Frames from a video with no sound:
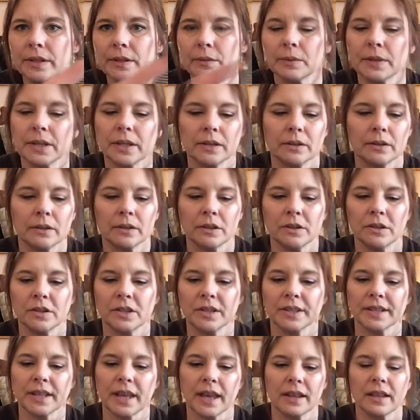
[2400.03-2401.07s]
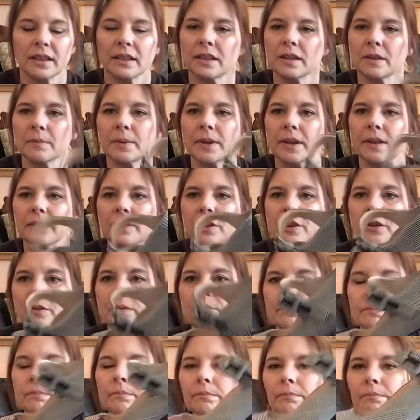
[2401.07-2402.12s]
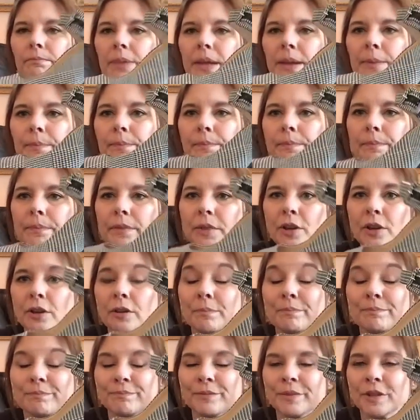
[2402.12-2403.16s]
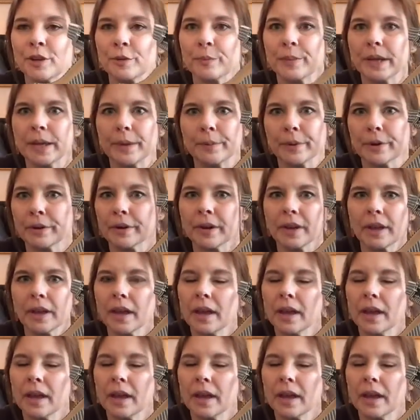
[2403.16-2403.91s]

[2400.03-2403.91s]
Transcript: when you just got a little bit of your peeper.